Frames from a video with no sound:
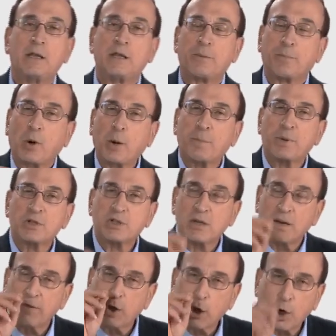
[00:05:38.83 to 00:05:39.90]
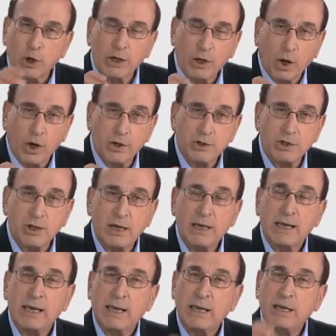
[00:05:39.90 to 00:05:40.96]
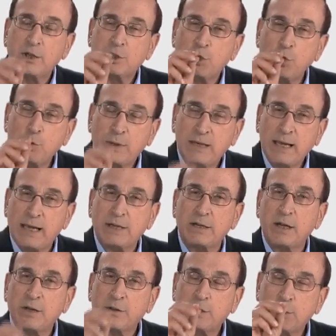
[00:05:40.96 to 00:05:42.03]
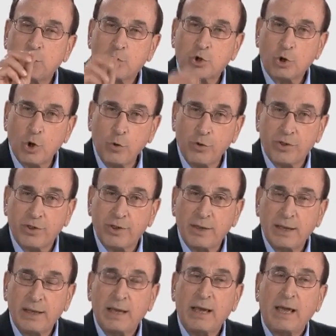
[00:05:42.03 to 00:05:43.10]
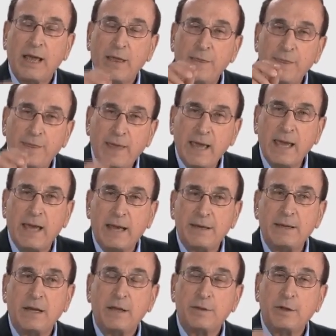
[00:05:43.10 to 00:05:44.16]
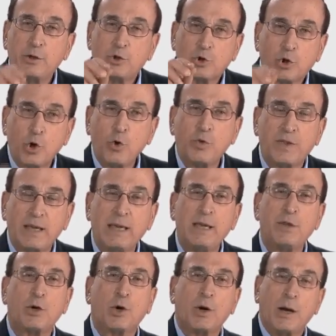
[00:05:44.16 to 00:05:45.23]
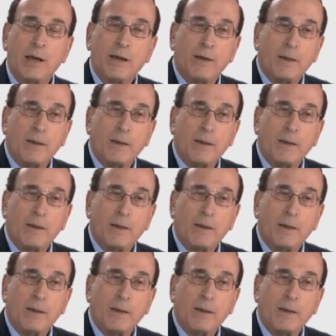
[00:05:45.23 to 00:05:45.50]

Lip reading: The purpose of a learning launch is to get the truth, and then the truth either